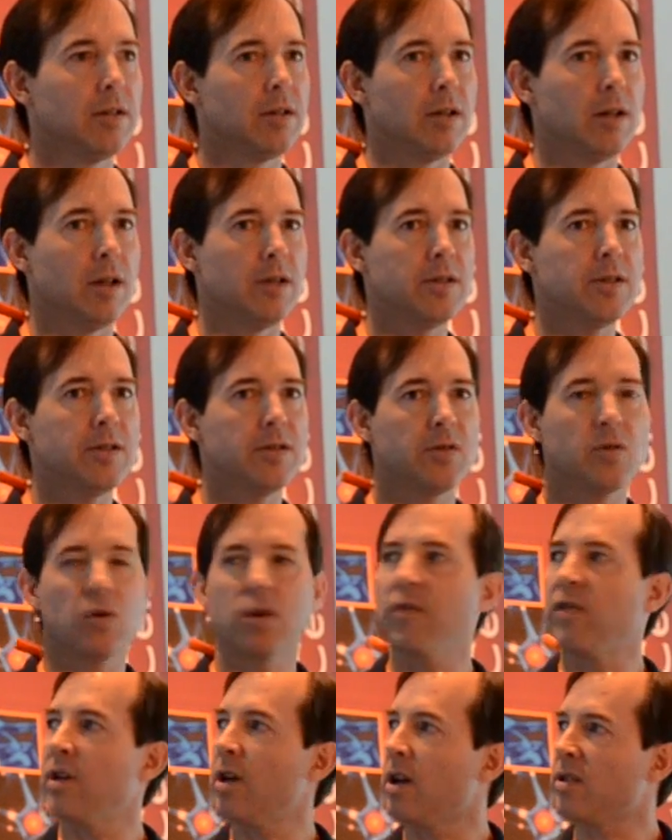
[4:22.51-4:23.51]
And this is
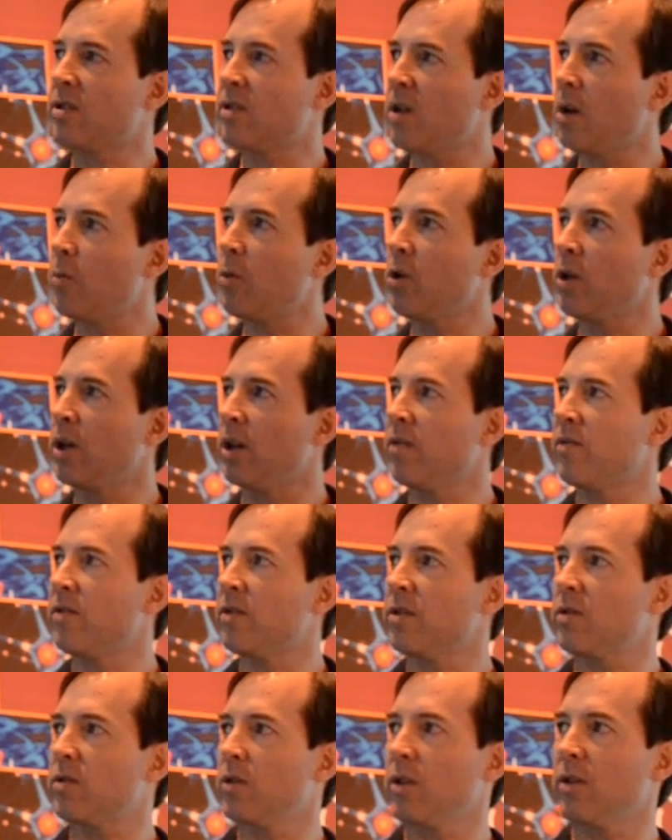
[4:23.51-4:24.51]
sort of a summary of
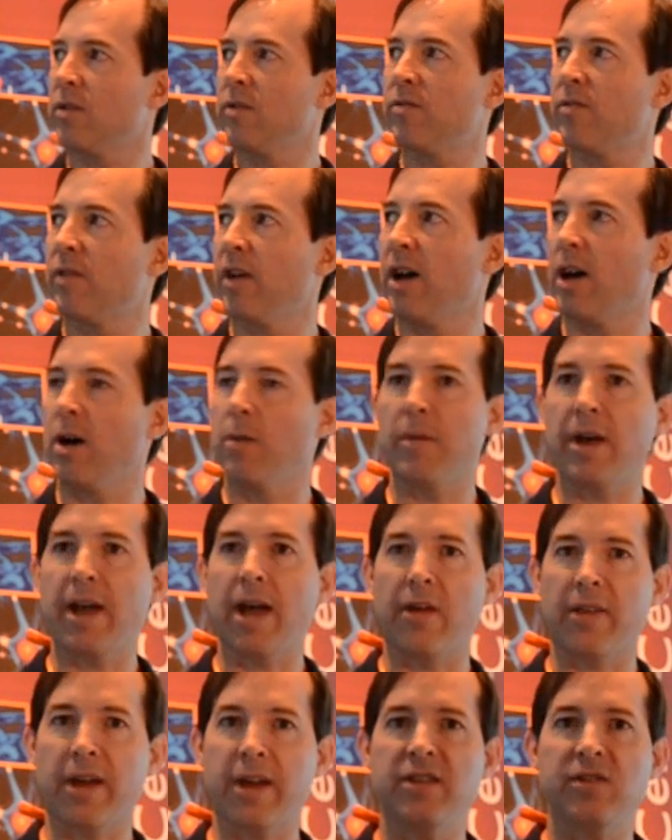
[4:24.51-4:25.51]
the sort of
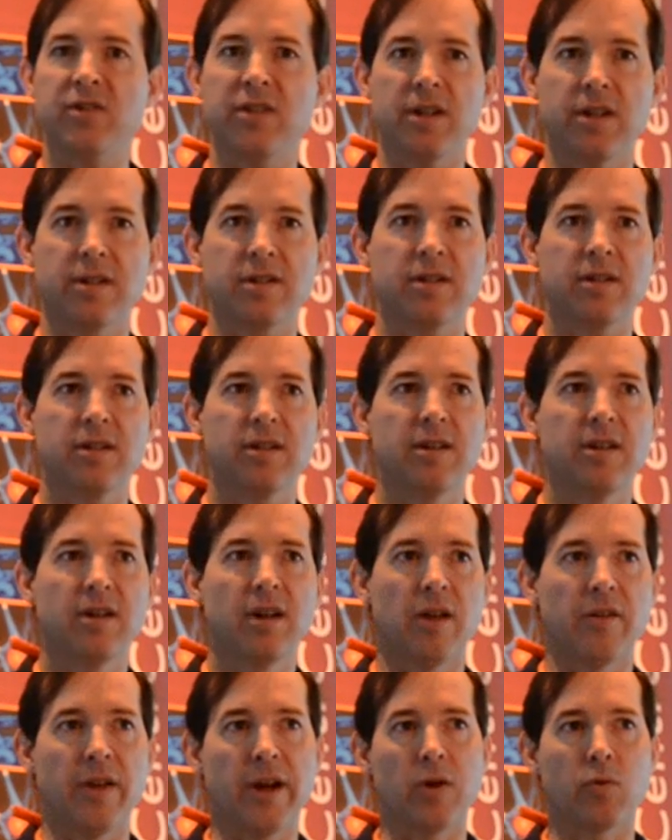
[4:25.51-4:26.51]
how they see it,
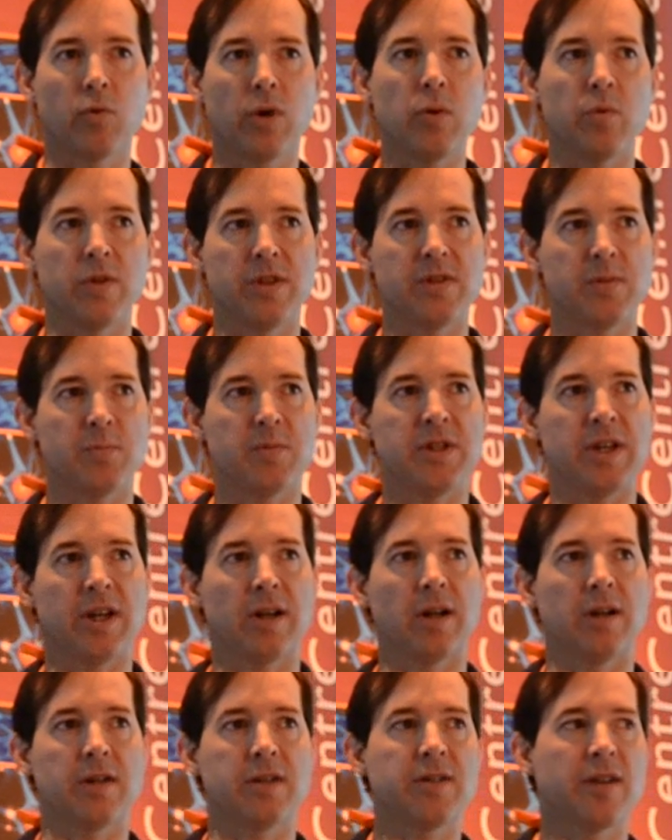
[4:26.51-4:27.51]
and they agree with this
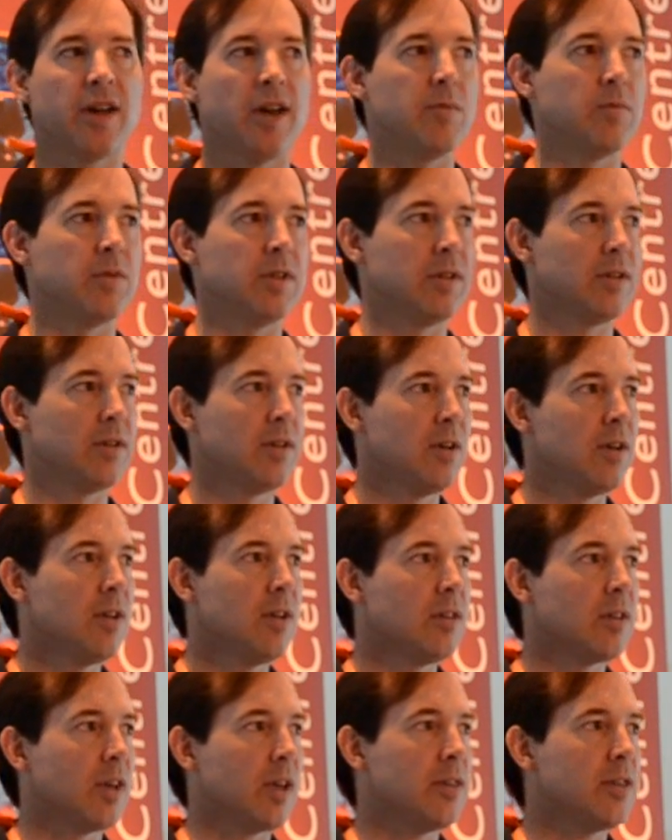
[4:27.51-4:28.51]
particular statement.
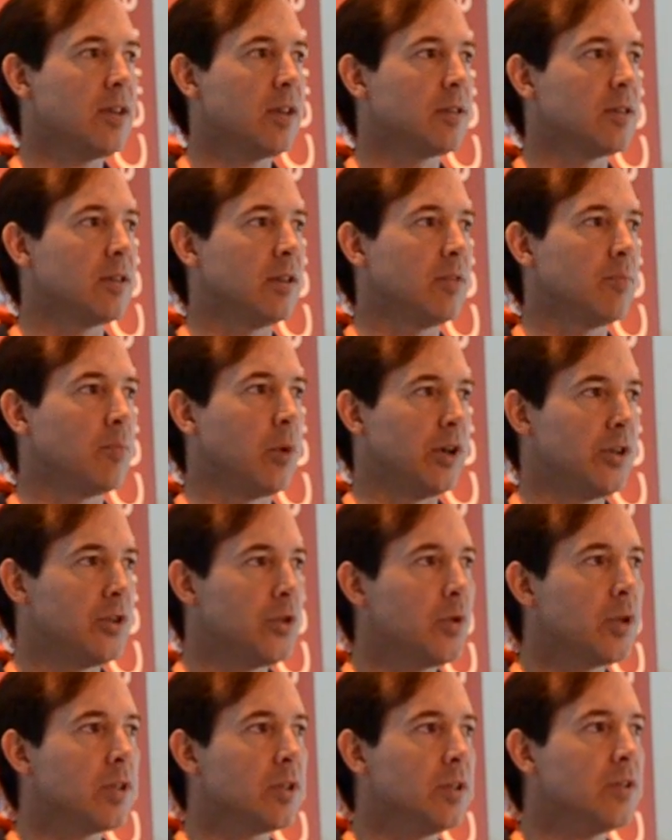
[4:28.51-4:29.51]
They think that by
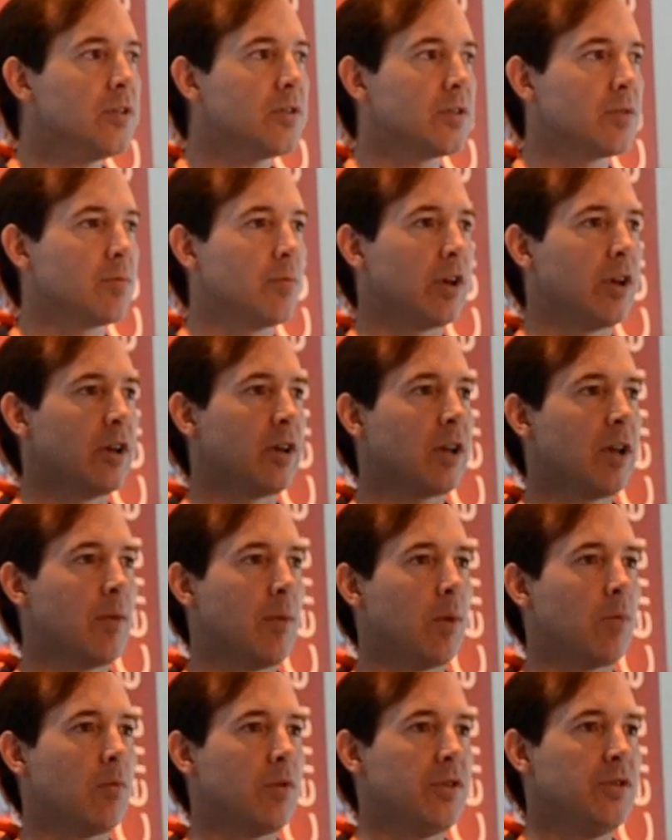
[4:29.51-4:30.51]
doing this, we're going to
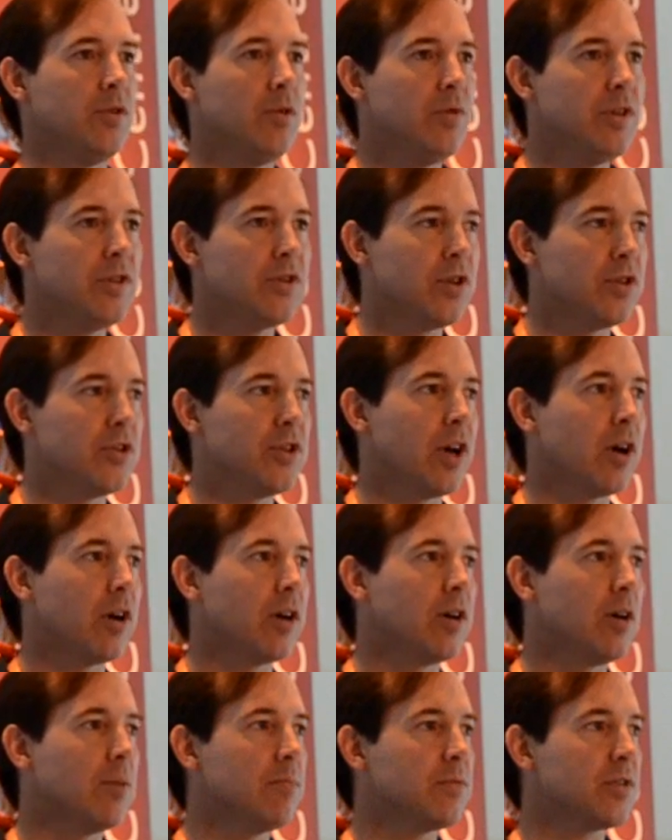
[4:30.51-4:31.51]
come up with new research
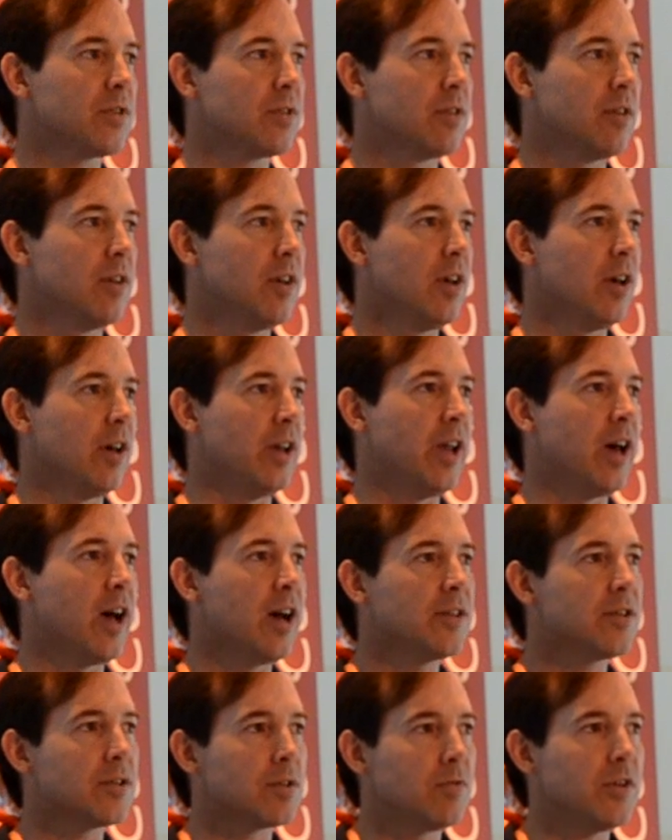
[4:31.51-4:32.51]
outcomes,
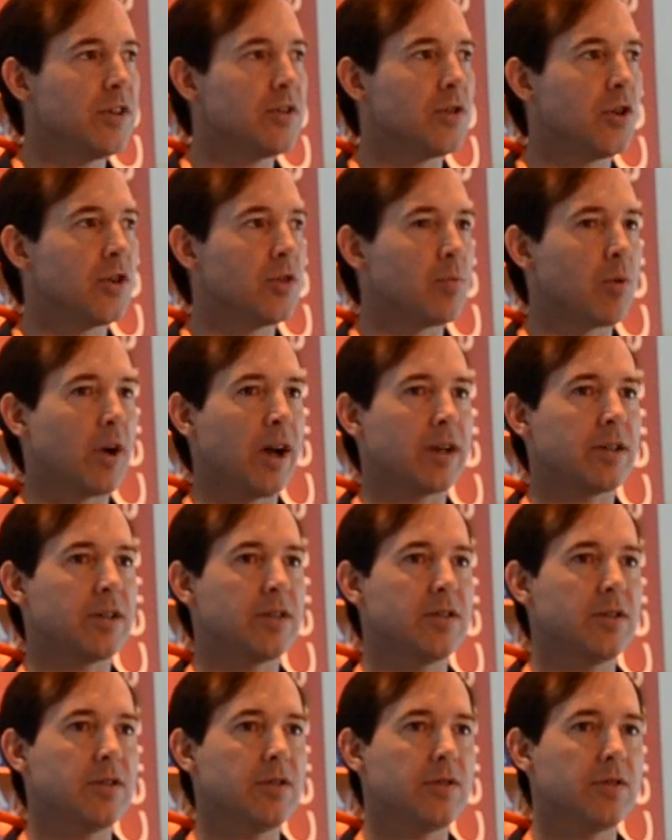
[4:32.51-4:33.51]
enhance the research
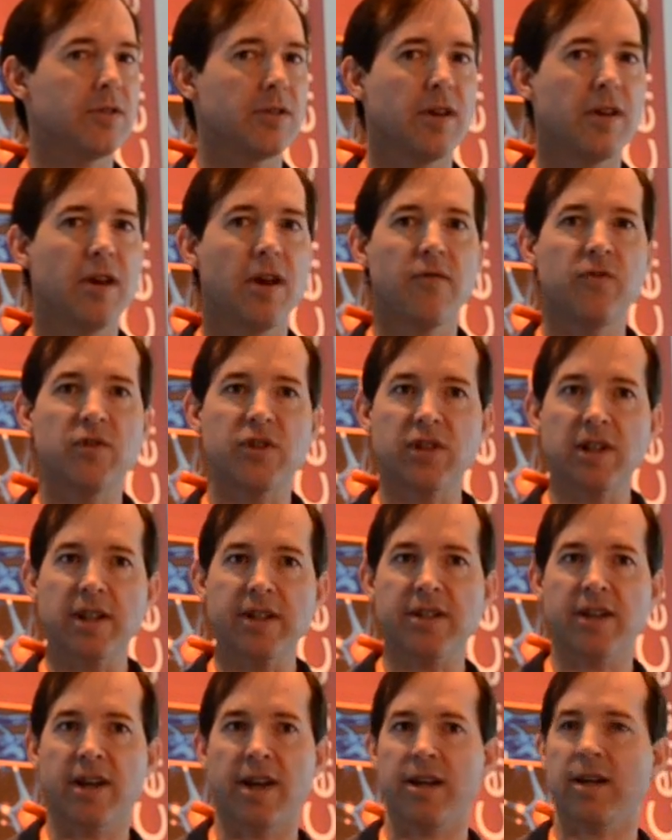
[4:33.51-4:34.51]
practices,
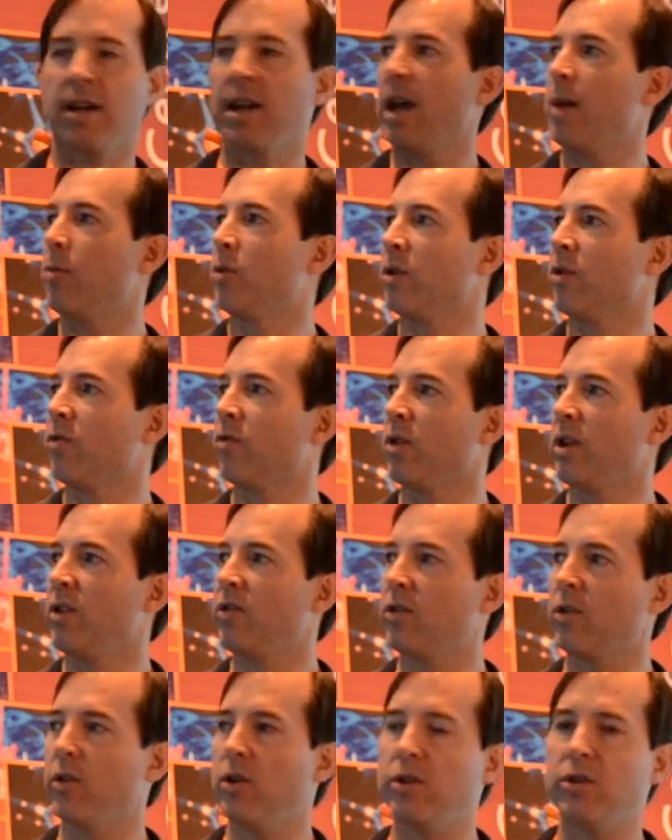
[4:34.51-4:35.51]
facilitate collaborative
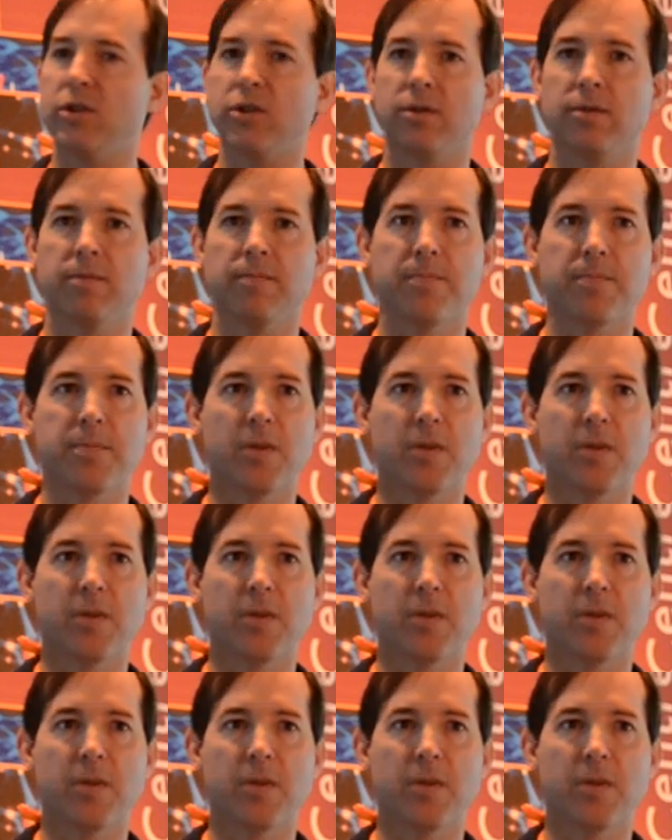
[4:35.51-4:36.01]
research.